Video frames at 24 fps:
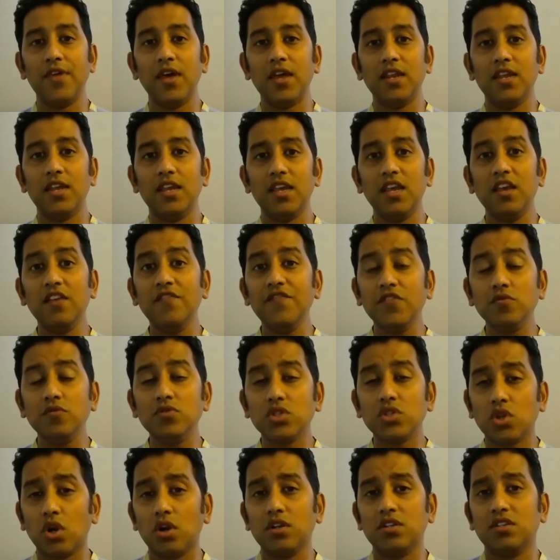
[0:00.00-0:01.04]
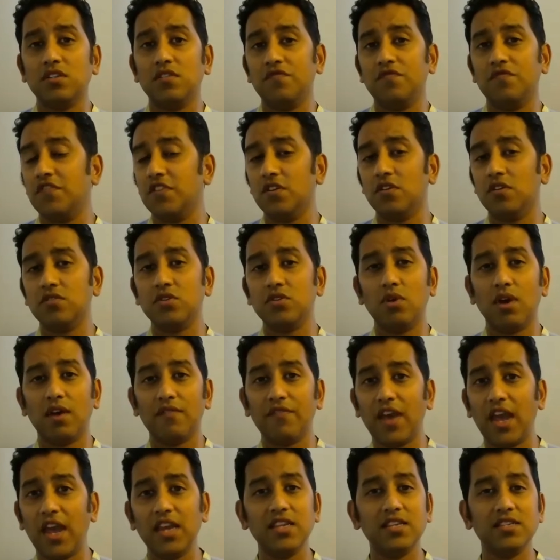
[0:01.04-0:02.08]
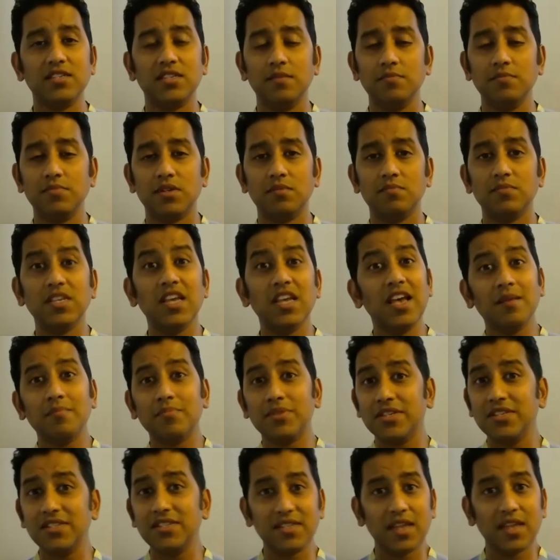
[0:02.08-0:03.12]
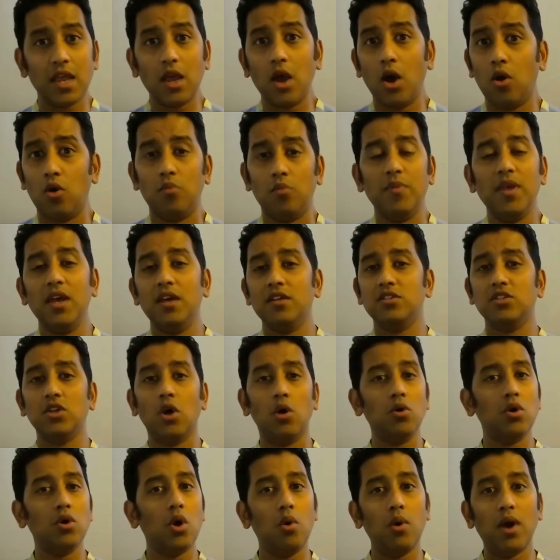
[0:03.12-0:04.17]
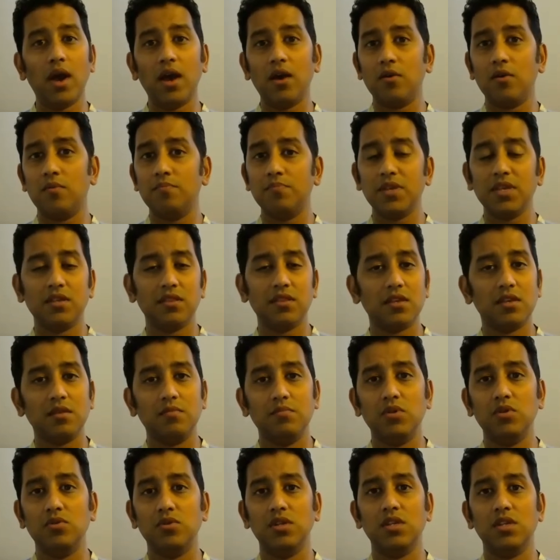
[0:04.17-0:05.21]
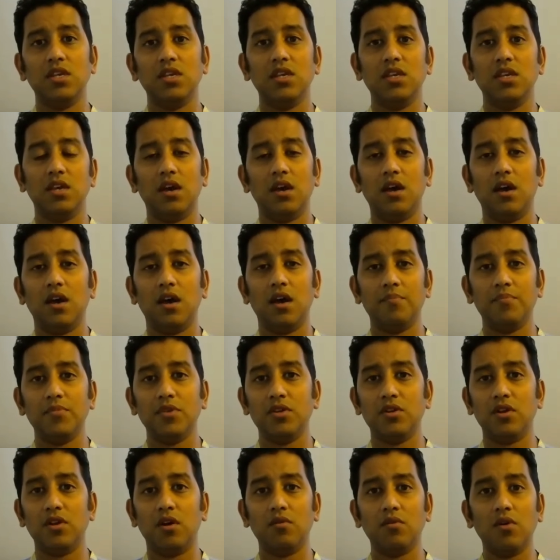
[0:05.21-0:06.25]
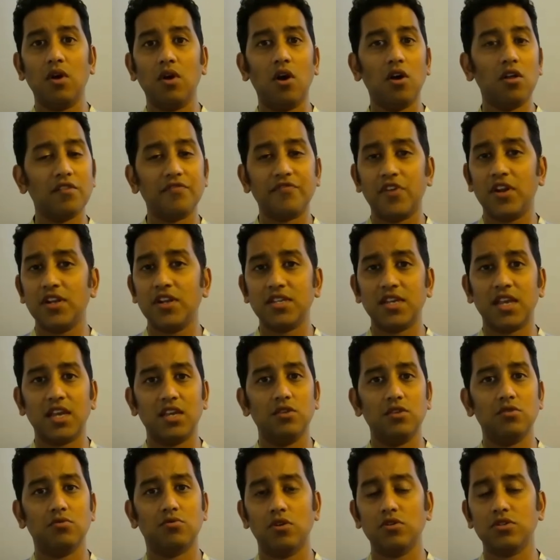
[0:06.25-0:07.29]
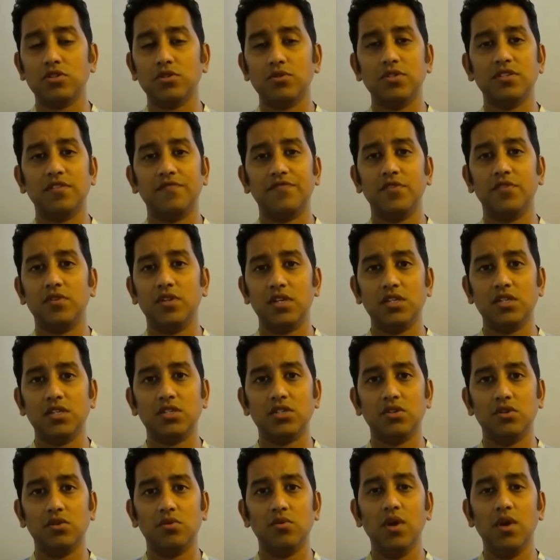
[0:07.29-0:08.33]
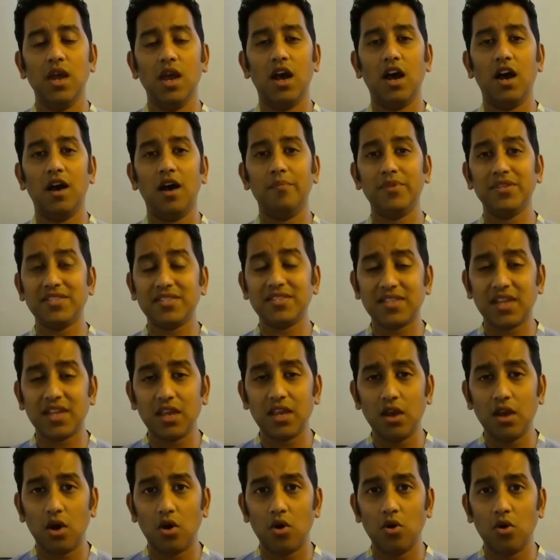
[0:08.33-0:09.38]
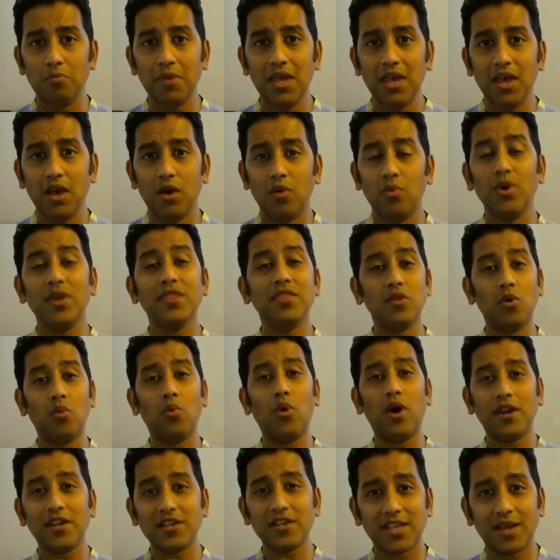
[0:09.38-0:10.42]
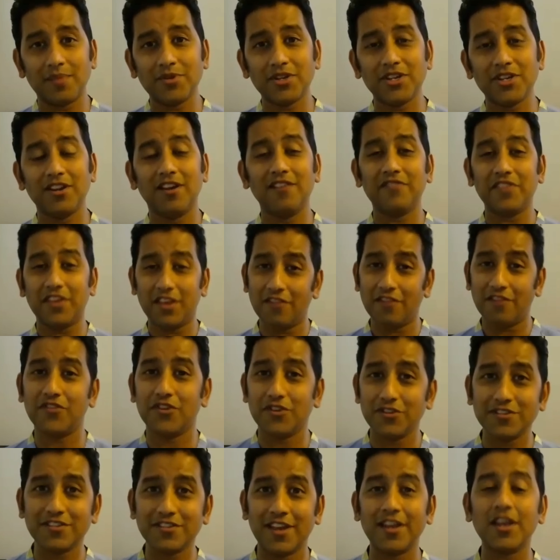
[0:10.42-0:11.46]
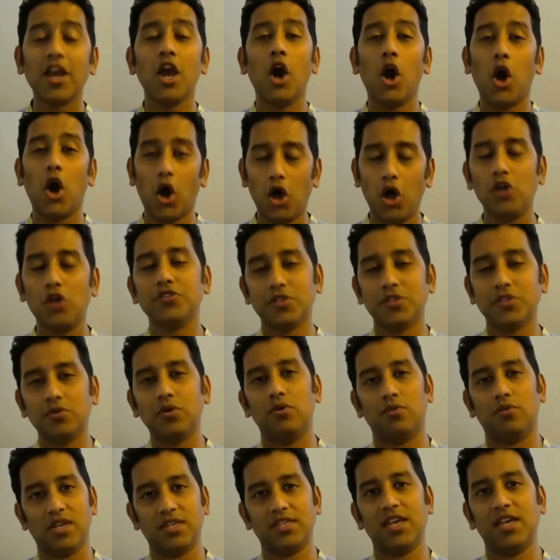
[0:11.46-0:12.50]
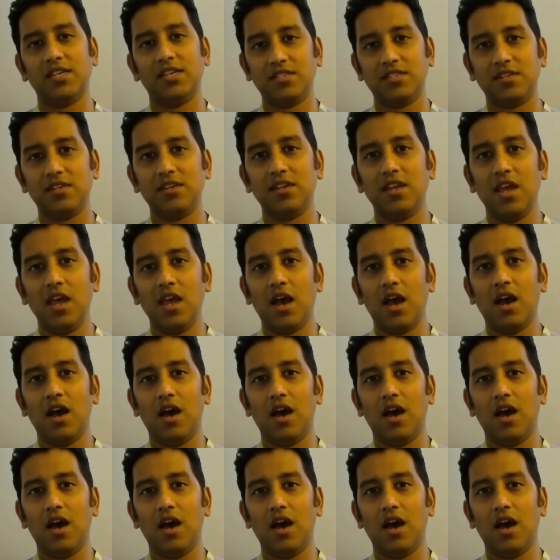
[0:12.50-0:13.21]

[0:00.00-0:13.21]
And then if you start to feel you have any symptoms, please stay home. Don't go out and be in the community, call a friend to get you groceries if you need to, but stay home, with the one exception of if you're sick, also go get tested.